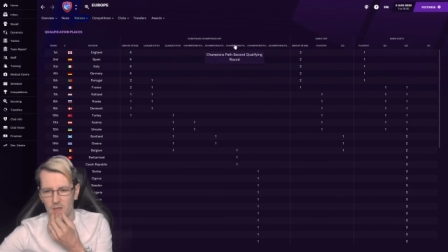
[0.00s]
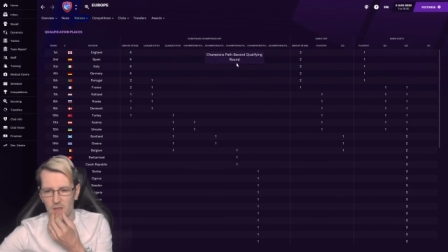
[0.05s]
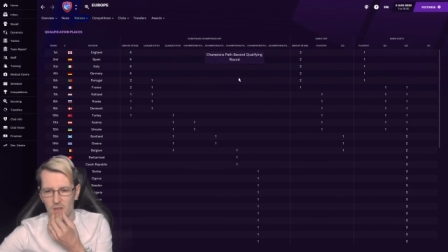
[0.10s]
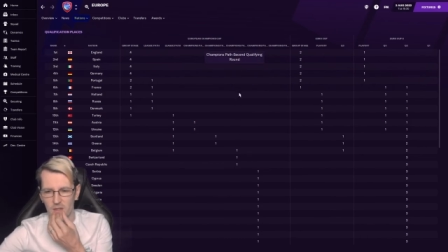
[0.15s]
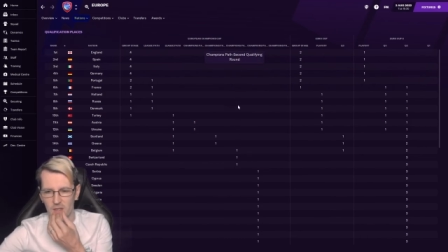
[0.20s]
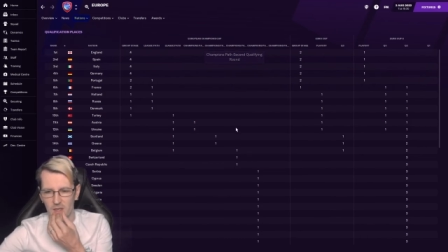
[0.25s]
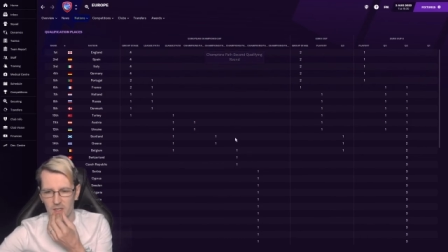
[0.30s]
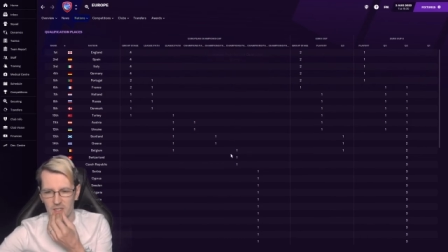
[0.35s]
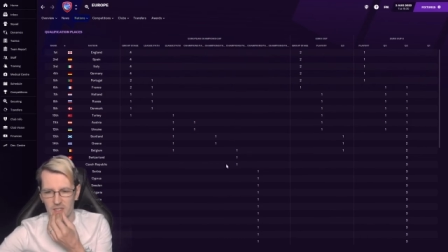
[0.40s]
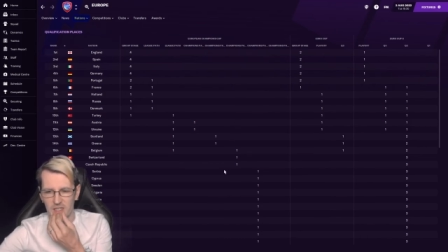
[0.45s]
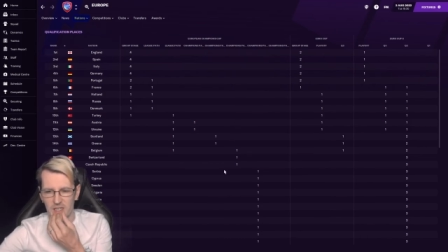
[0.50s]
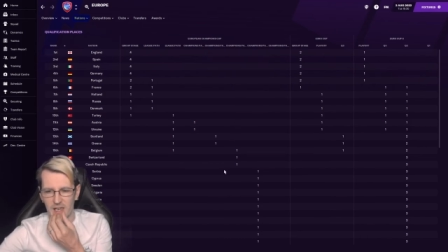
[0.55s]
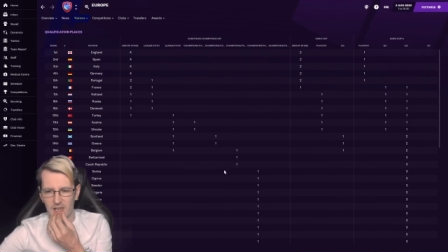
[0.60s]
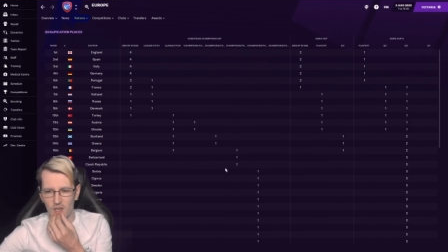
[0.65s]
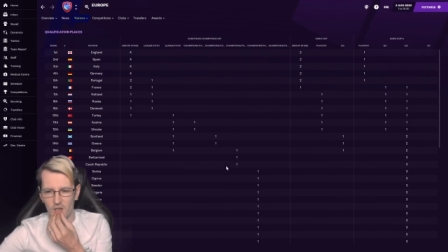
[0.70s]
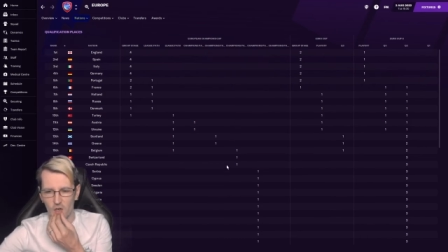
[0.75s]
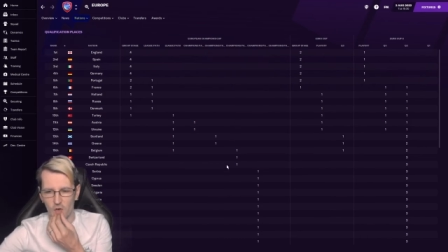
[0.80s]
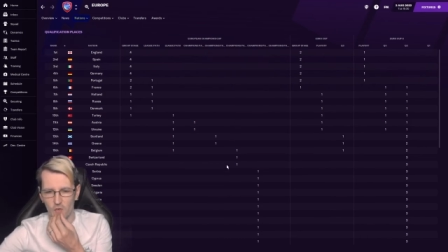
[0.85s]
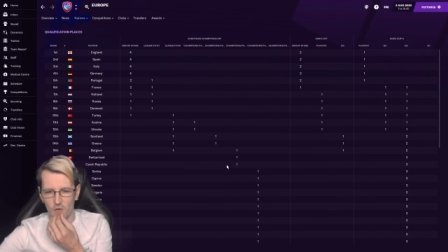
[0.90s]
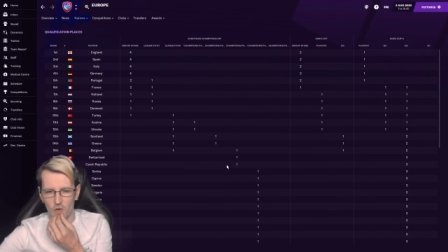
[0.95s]
the
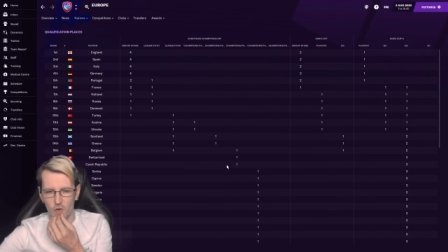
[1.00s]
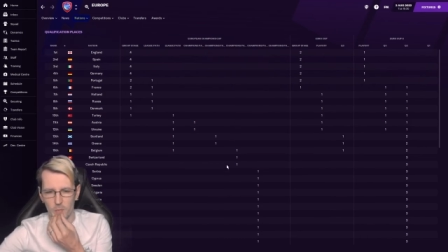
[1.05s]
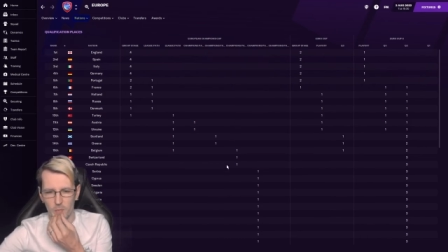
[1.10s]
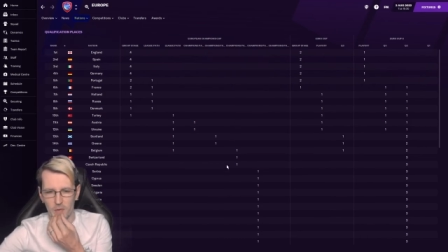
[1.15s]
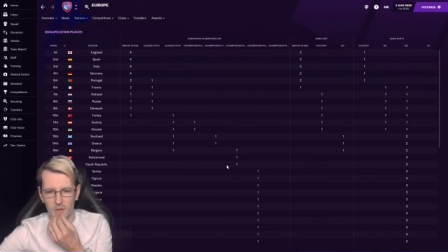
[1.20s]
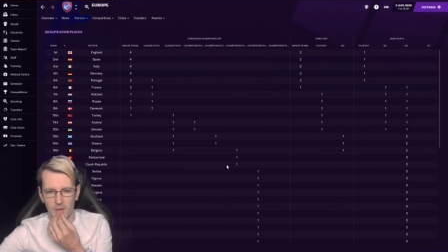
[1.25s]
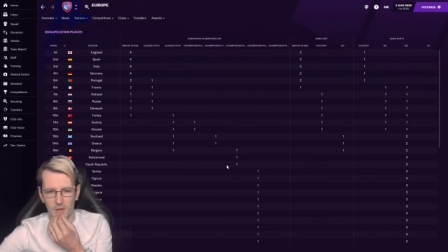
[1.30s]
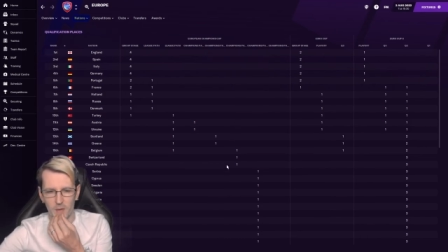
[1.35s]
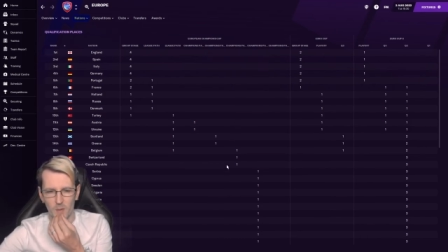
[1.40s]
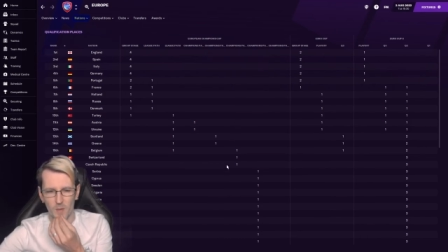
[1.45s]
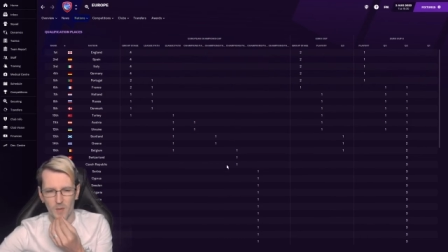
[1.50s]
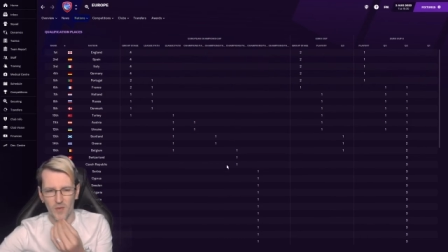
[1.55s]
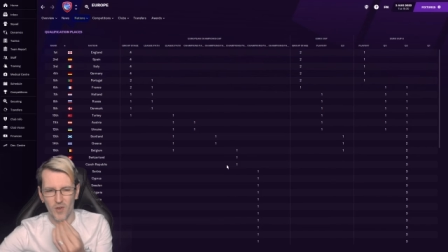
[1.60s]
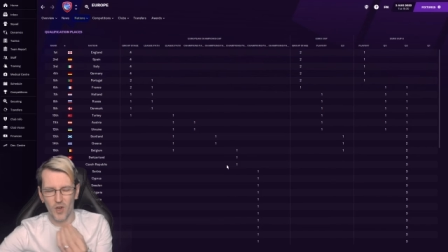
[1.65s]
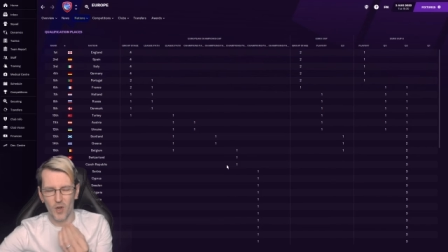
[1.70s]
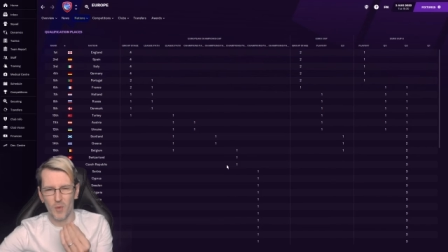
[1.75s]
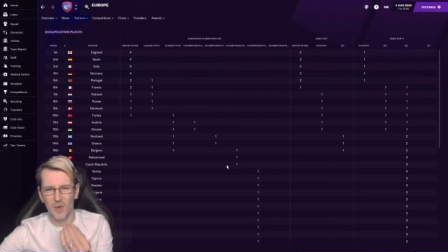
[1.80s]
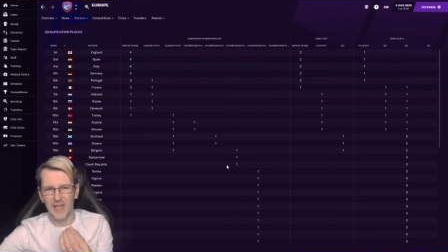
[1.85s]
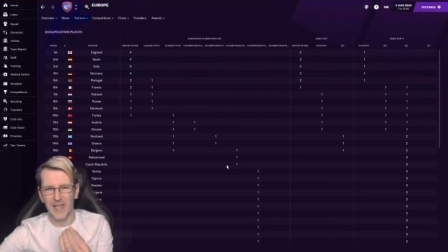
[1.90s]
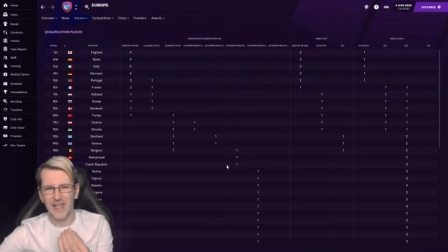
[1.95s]
second group, we've got
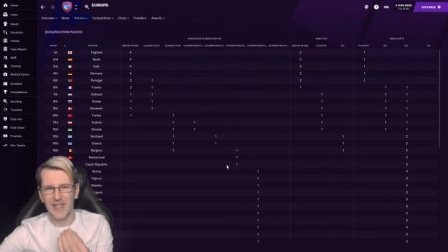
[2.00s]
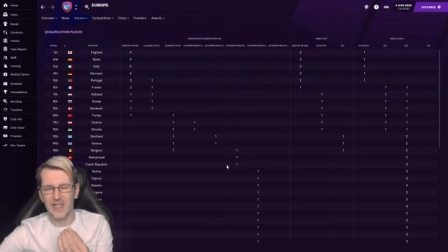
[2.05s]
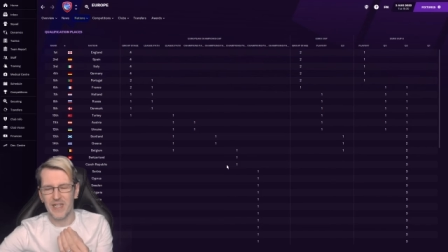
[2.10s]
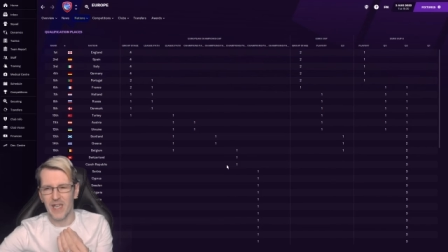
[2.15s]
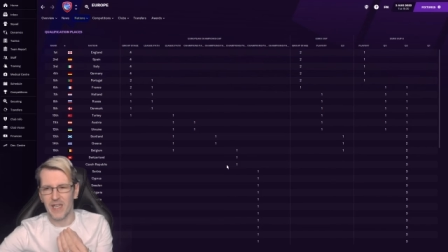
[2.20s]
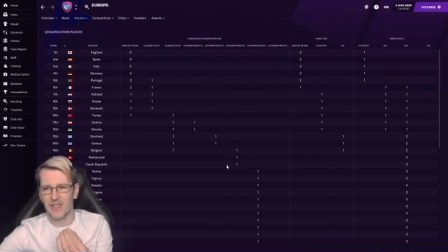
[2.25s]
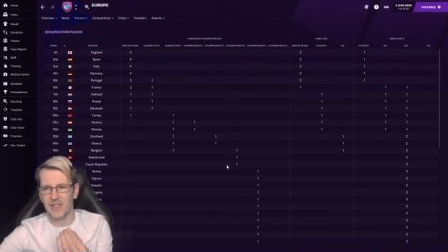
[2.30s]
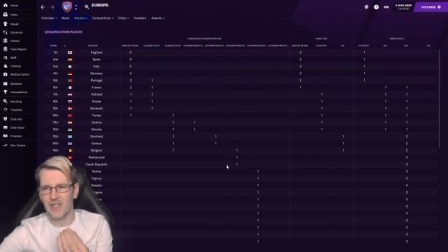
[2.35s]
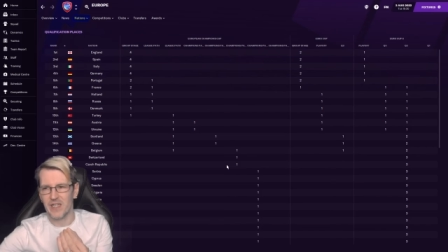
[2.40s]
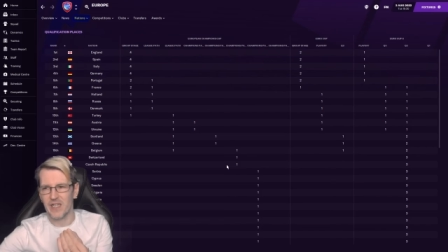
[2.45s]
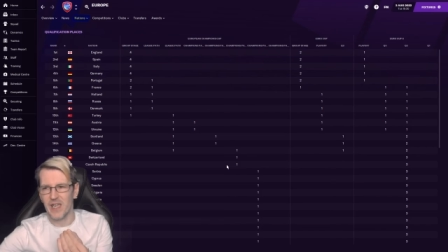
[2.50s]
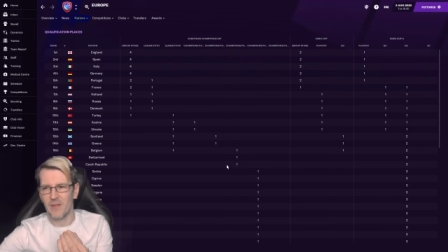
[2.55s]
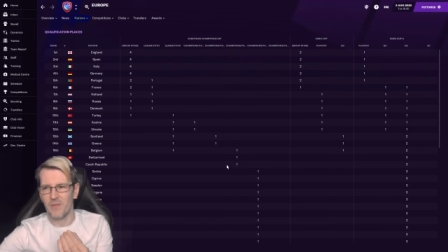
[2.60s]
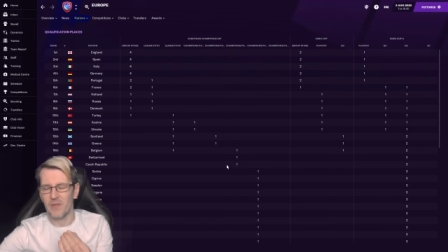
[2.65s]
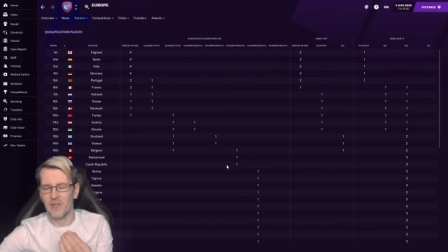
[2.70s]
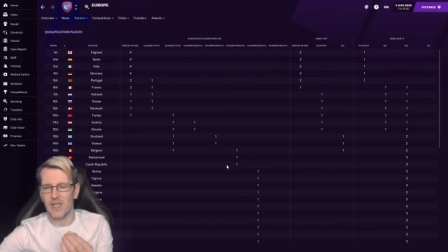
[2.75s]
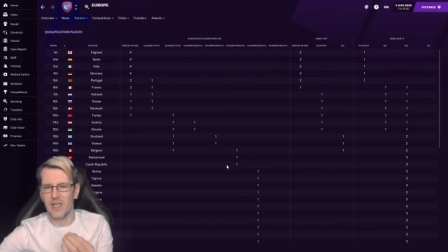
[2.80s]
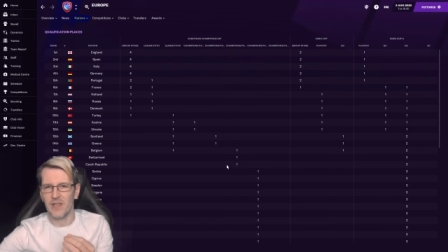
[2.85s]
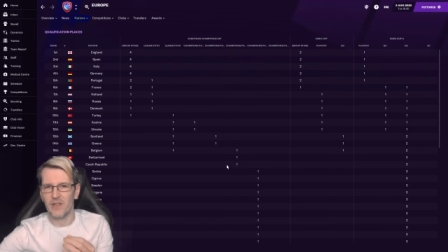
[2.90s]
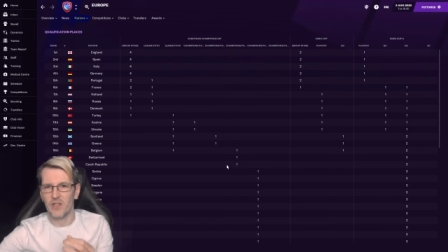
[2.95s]
to at least get to
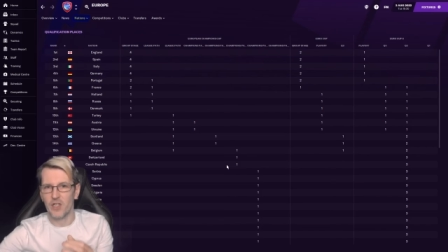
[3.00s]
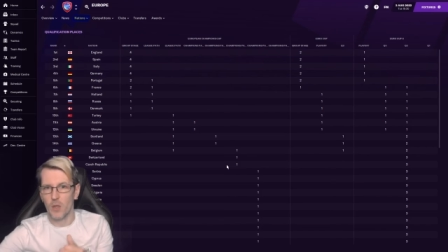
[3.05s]
17th.